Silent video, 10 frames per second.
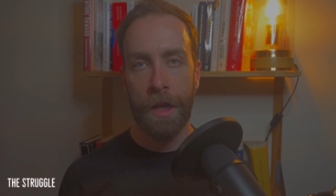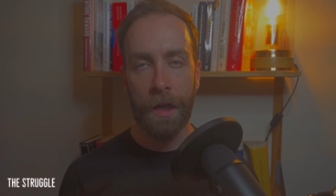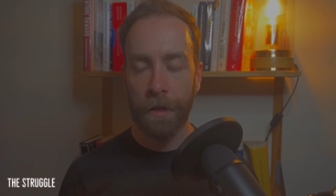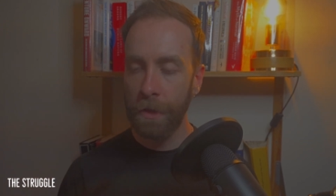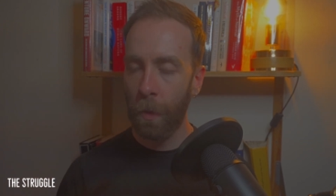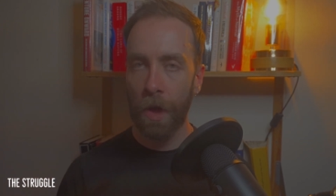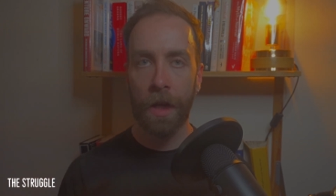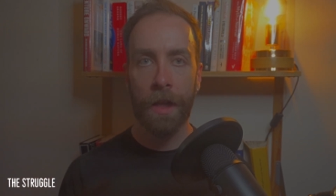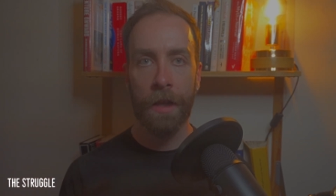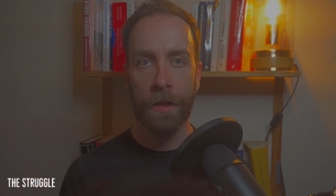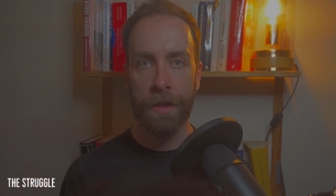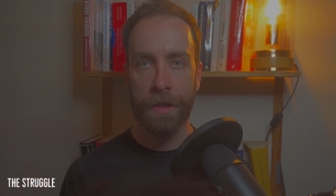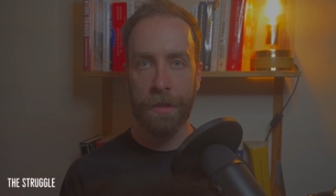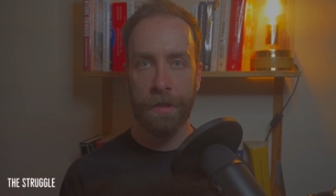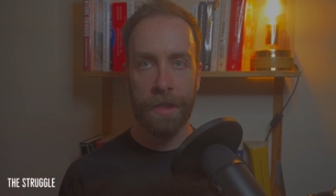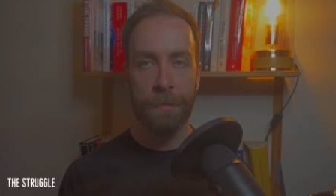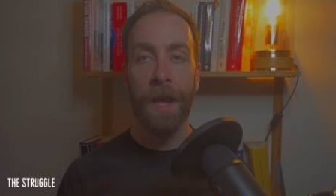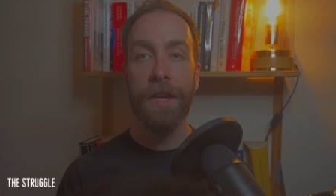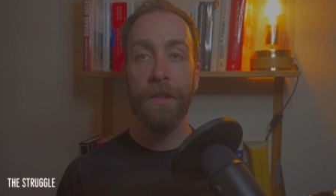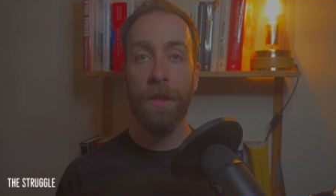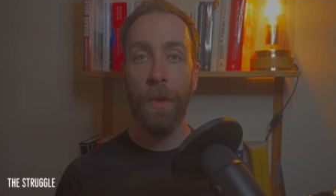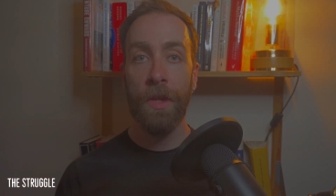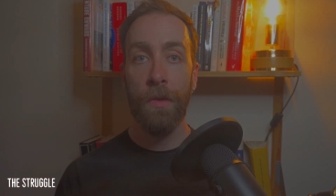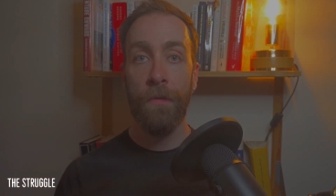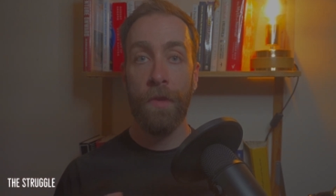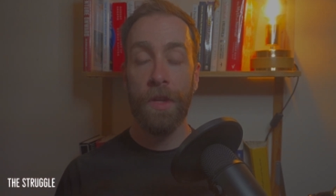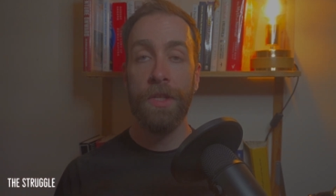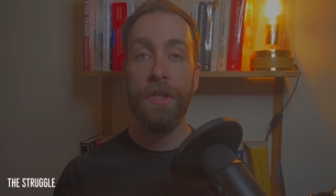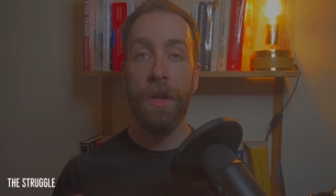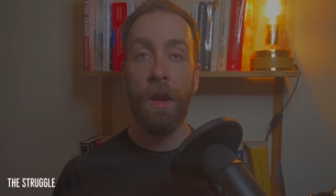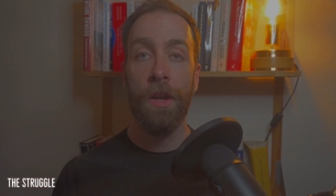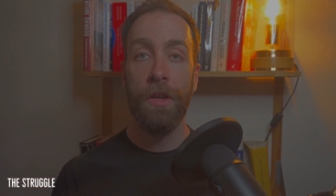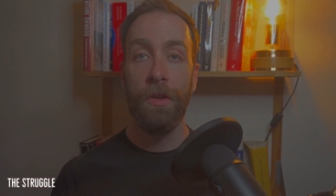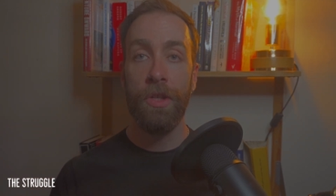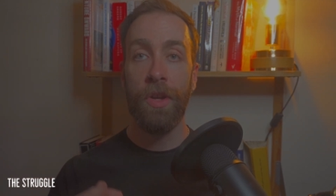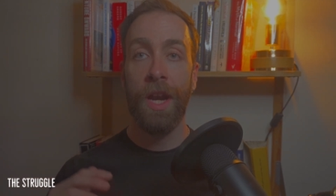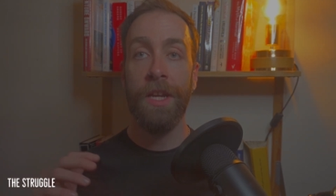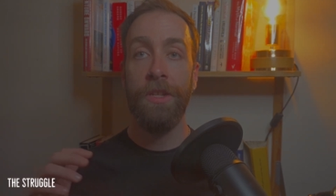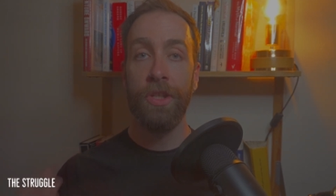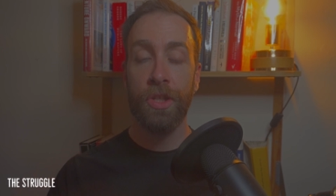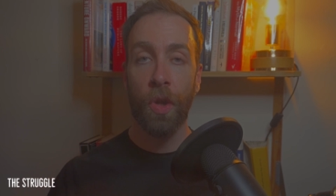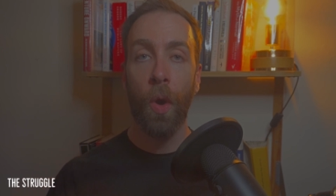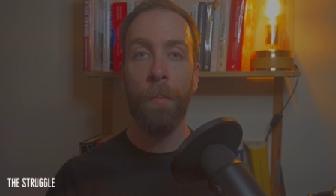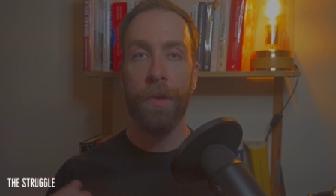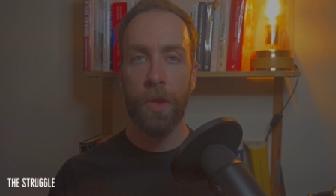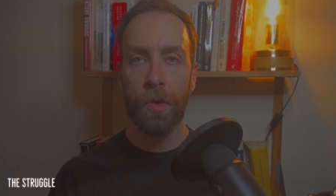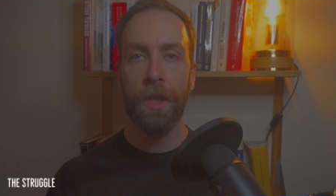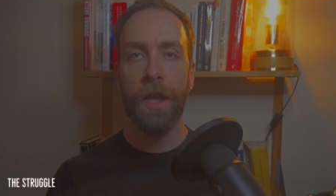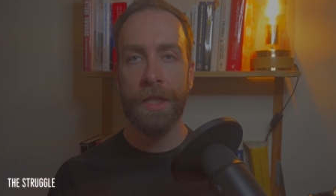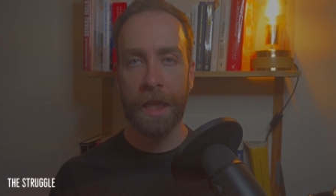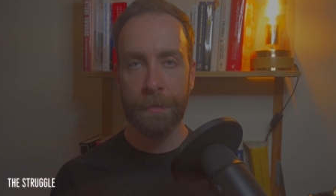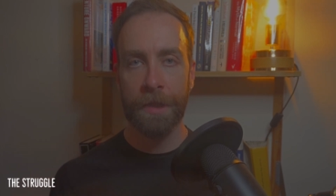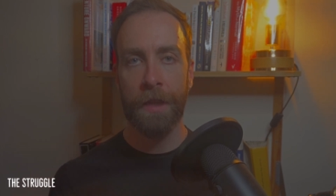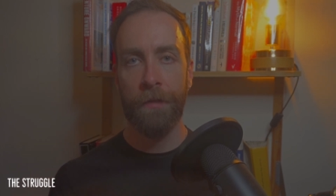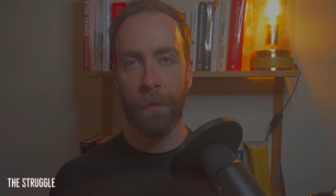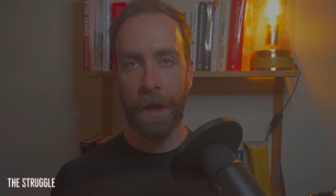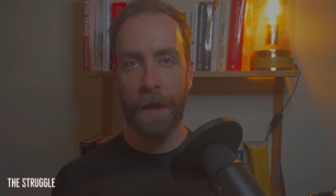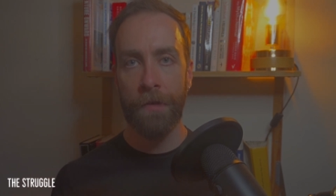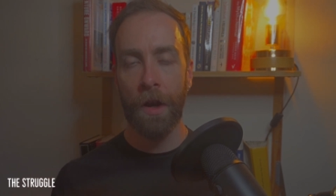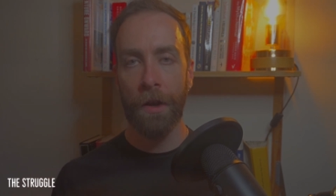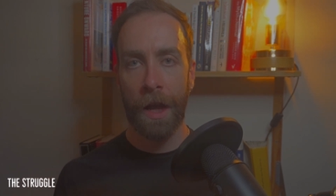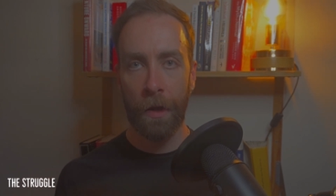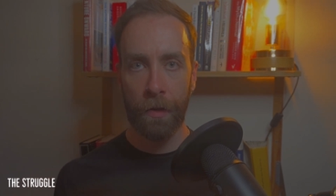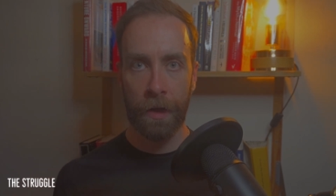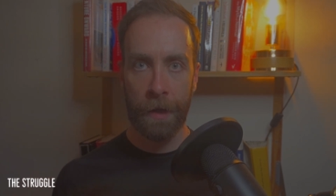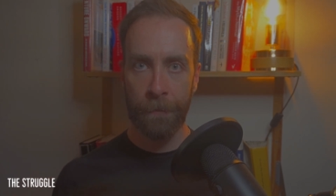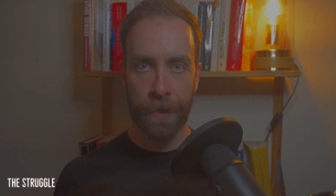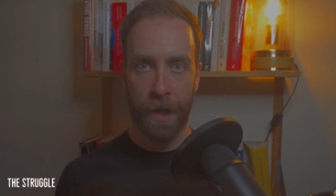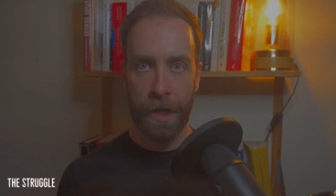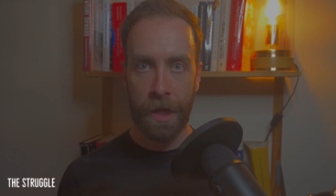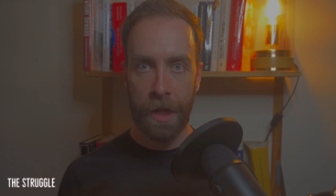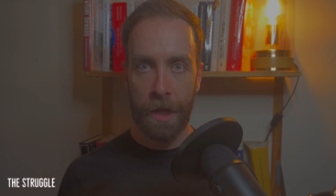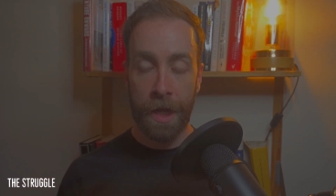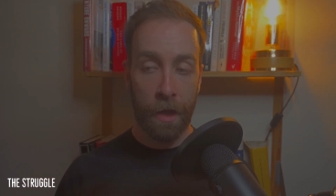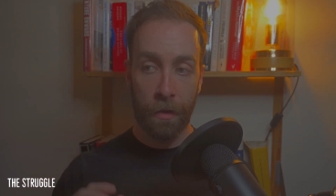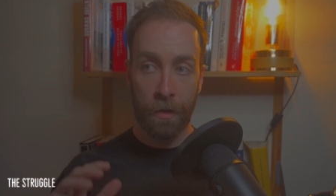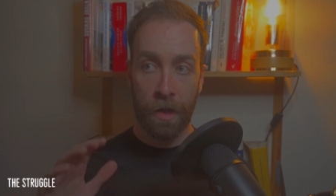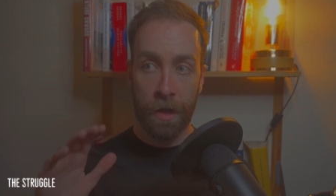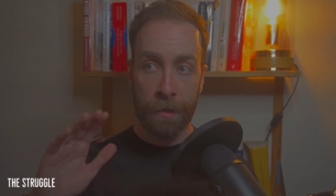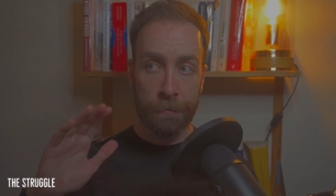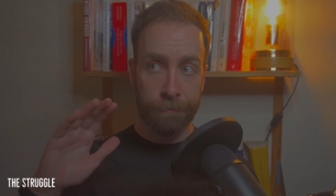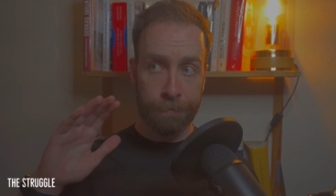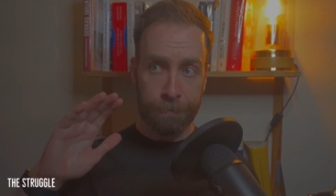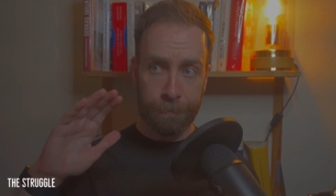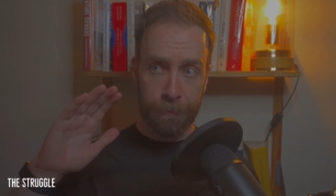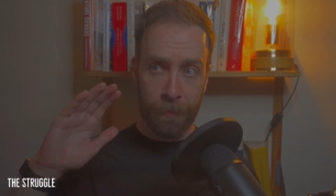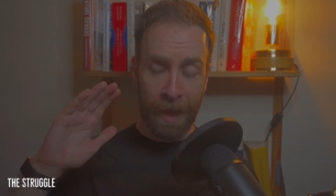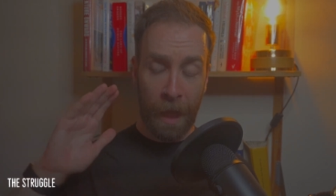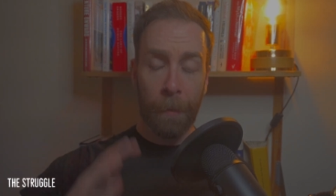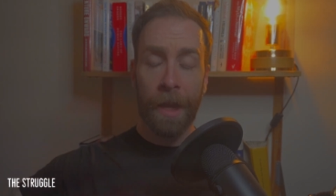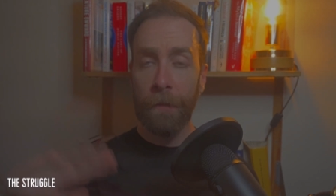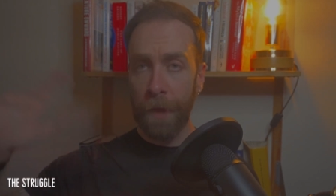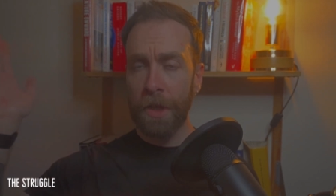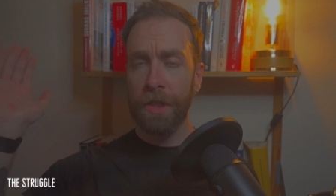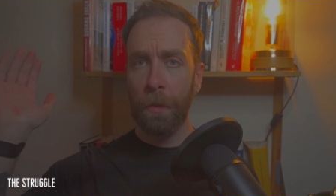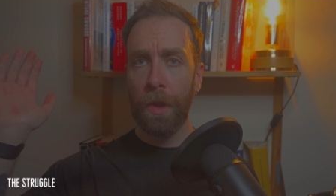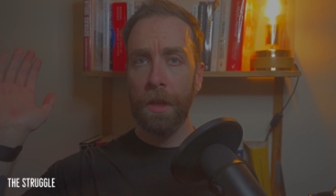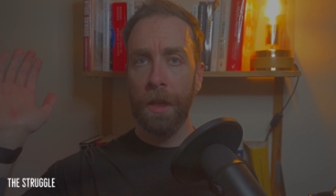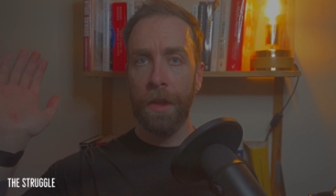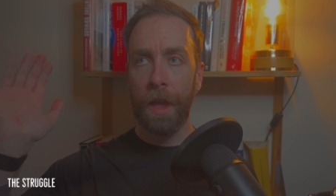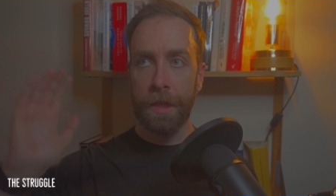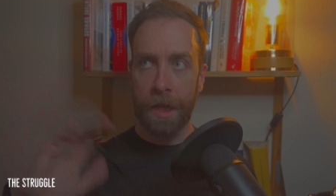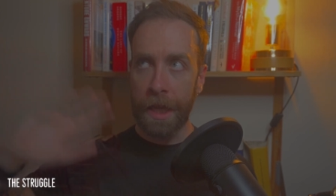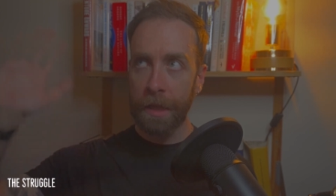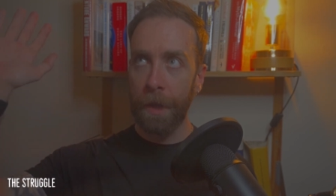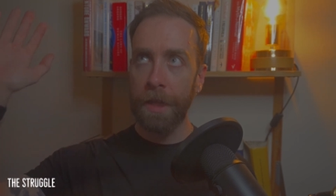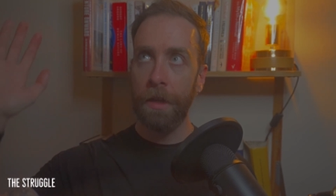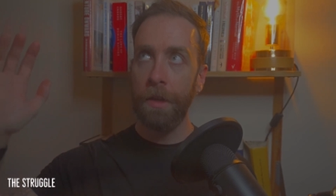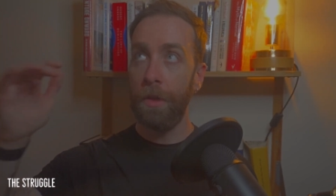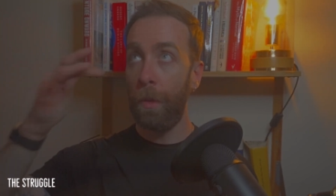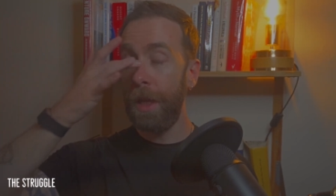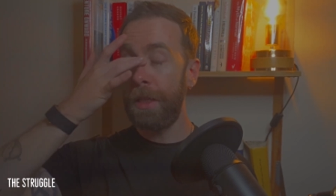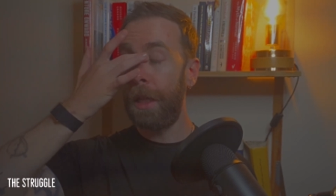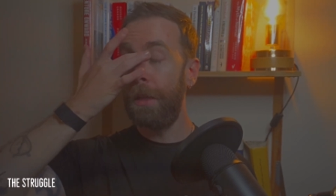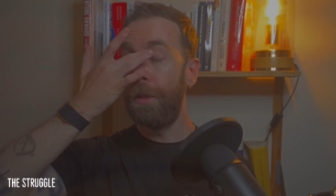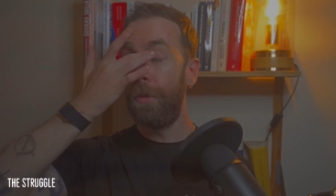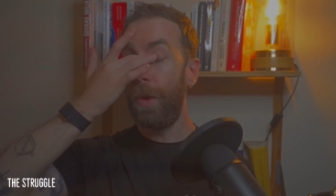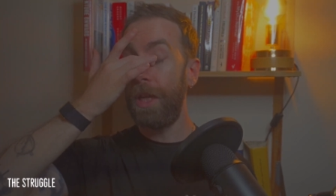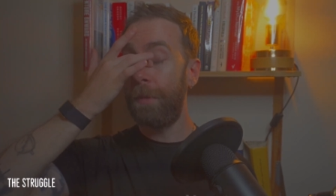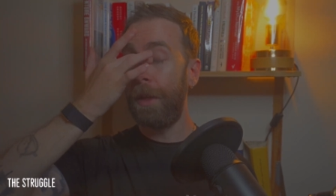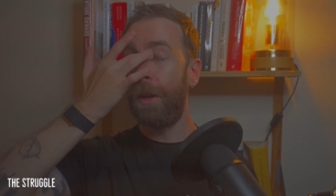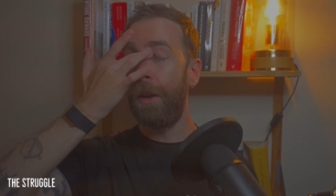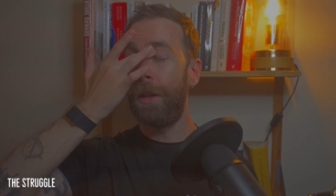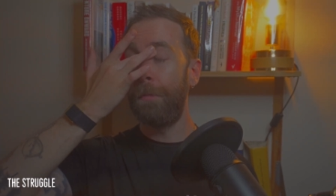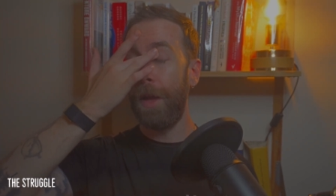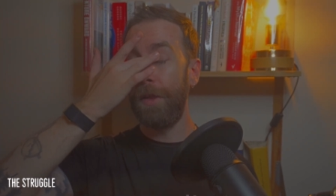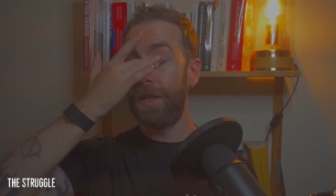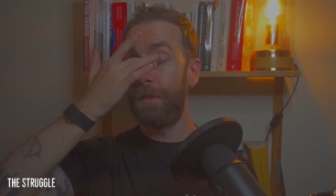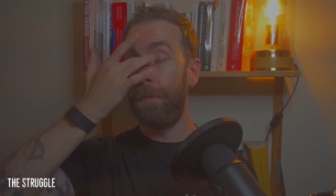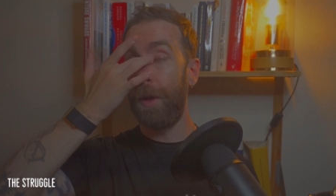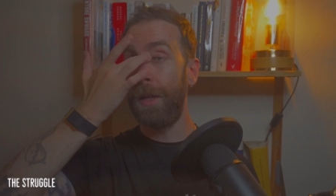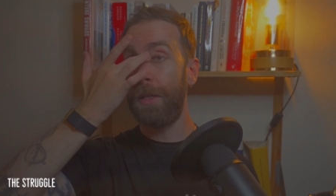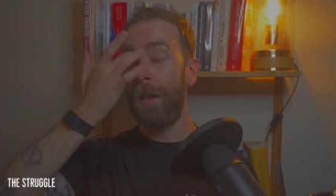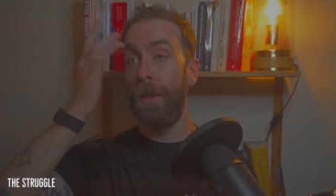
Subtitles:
It doesn't work like this, especially when you first start or try to stop utilising a specific behaviour unhealthily. Now, it might eventually work like that. Days might turn into weeks and weeks might turn into months, but